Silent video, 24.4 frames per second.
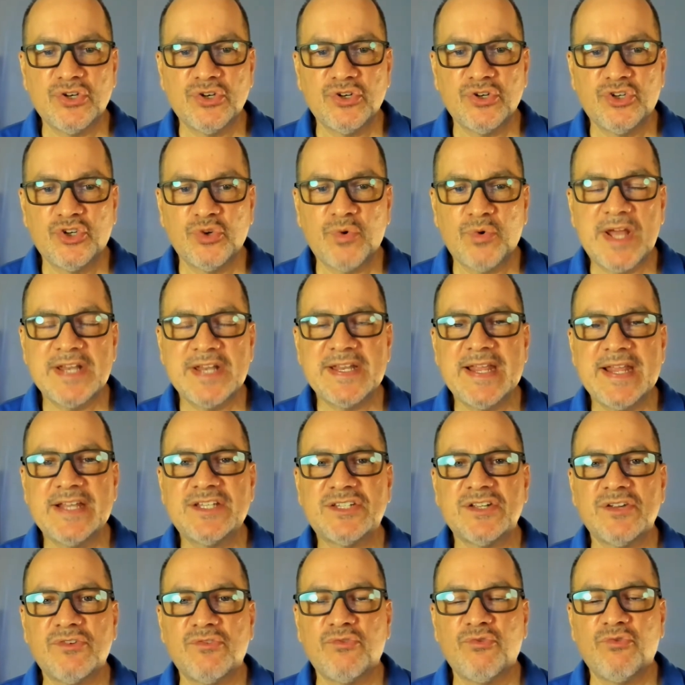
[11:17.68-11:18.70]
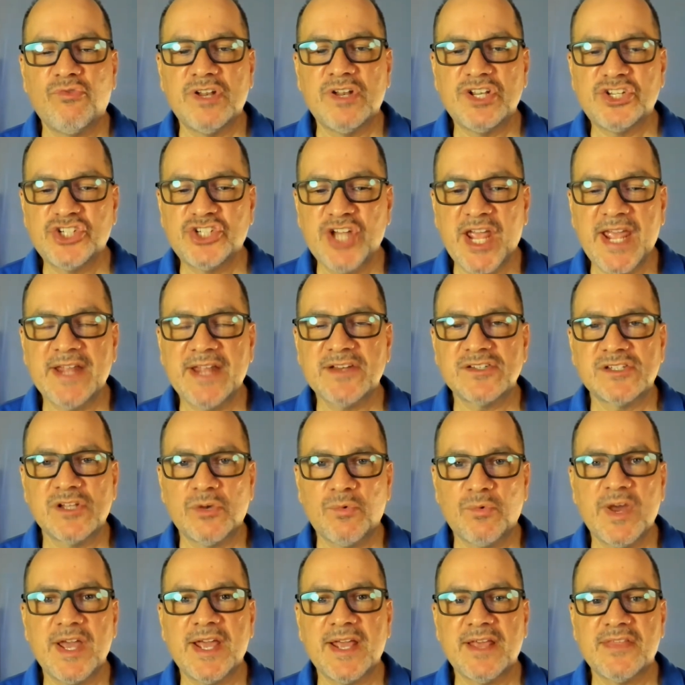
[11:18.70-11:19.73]
do I need to change the
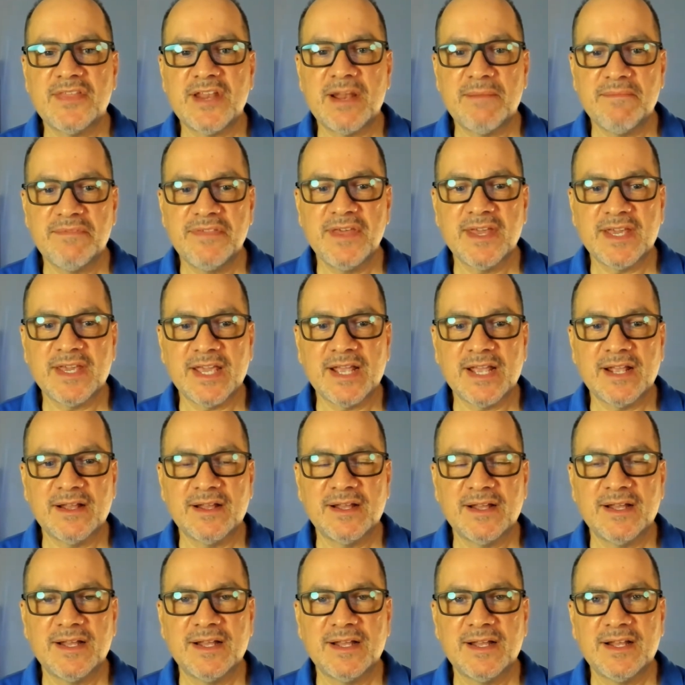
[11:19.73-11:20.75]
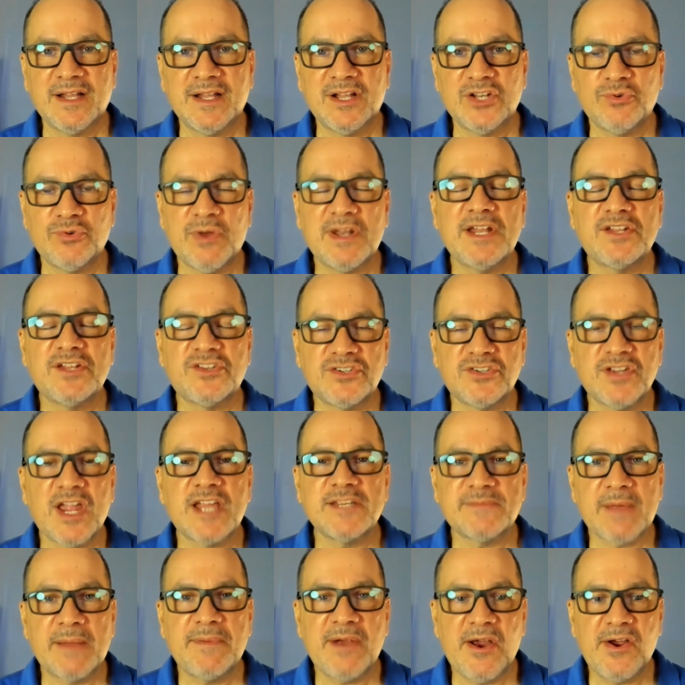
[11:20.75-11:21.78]
way that I'm thinking? Do I need to
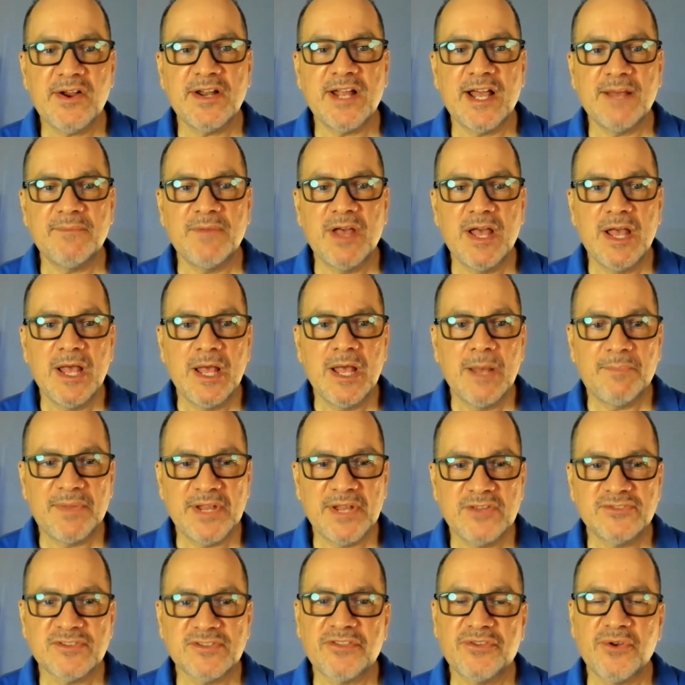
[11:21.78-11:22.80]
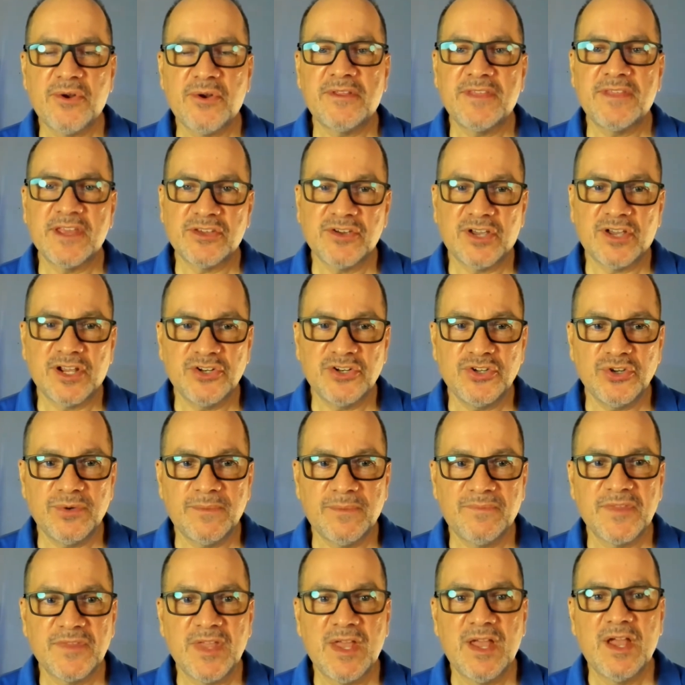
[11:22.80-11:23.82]
change my paradigm? But here's the third thing you can do.
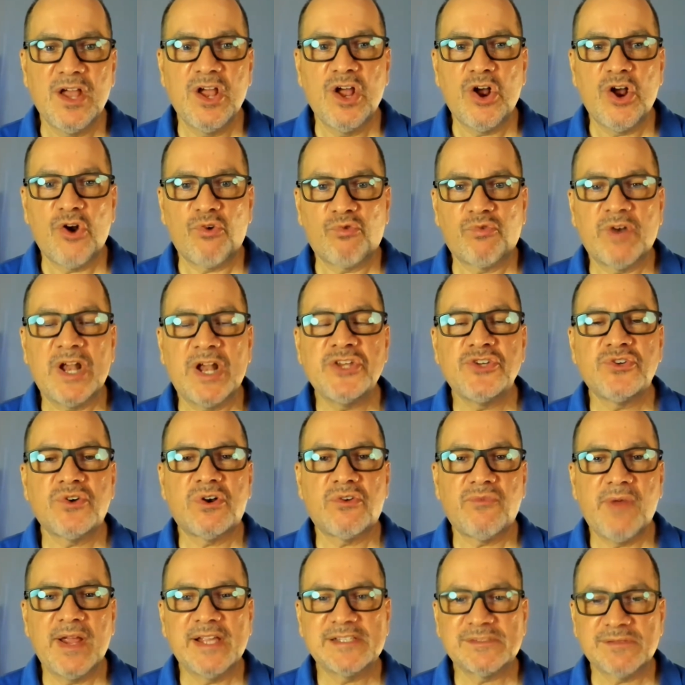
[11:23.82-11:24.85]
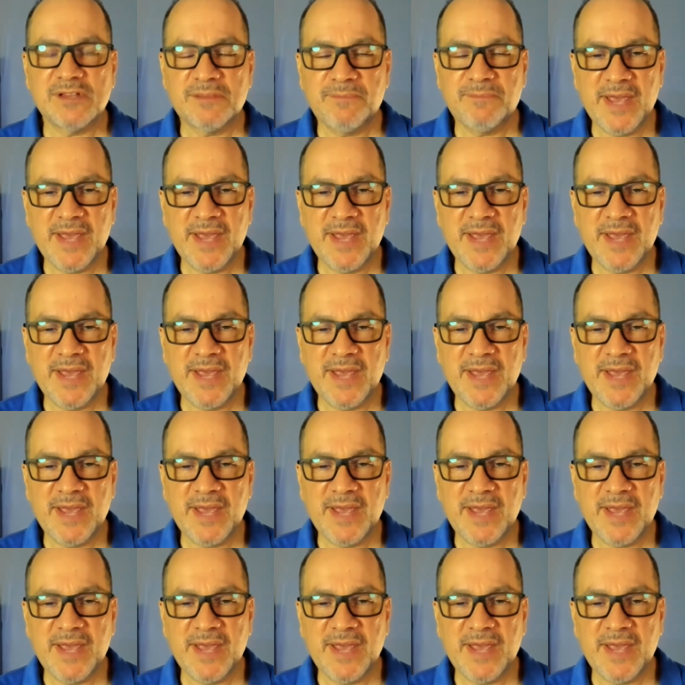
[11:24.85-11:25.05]
Run your race with